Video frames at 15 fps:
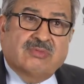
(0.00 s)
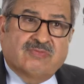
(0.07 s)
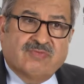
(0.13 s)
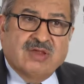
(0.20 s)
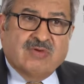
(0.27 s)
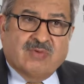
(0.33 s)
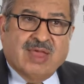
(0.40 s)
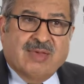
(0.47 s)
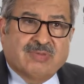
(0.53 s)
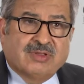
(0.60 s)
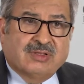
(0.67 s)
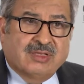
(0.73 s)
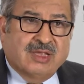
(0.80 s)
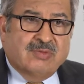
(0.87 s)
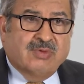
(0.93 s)
very
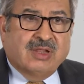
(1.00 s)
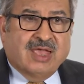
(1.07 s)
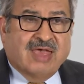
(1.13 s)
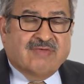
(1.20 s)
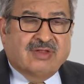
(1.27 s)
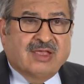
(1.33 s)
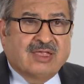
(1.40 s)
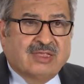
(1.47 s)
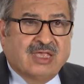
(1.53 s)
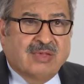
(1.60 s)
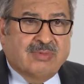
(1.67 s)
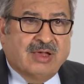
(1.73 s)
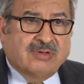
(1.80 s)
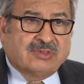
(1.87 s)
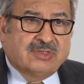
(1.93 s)
rapidly, and we'll have an idea
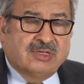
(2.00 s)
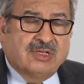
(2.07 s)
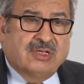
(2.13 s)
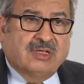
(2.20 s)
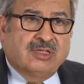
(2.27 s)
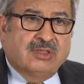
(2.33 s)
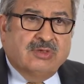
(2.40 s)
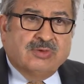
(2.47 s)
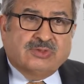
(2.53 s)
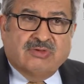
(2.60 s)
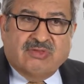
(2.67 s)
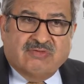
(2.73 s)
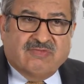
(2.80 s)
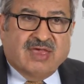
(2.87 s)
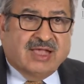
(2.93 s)
about the use
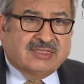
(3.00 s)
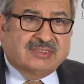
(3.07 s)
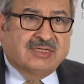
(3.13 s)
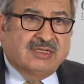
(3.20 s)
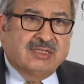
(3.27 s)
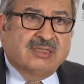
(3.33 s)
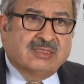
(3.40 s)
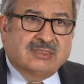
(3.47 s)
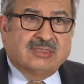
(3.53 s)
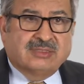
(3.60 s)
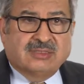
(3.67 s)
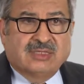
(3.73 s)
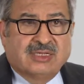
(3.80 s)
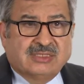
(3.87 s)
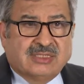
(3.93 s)
of the vaccine in this
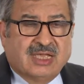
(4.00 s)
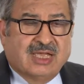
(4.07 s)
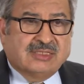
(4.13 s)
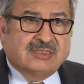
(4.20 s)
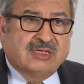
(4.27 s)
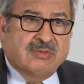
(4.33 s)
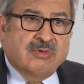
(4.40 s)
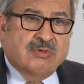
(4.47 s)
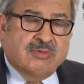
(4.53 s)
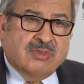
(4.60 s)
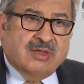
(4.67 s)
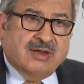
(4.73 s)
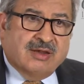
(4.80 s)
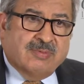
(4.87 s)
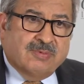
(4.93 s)
disease as an
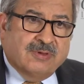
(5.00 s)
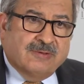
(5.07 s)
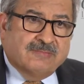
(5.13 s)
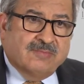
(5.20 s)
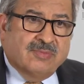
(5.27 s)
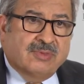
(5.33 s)
immunotherapy.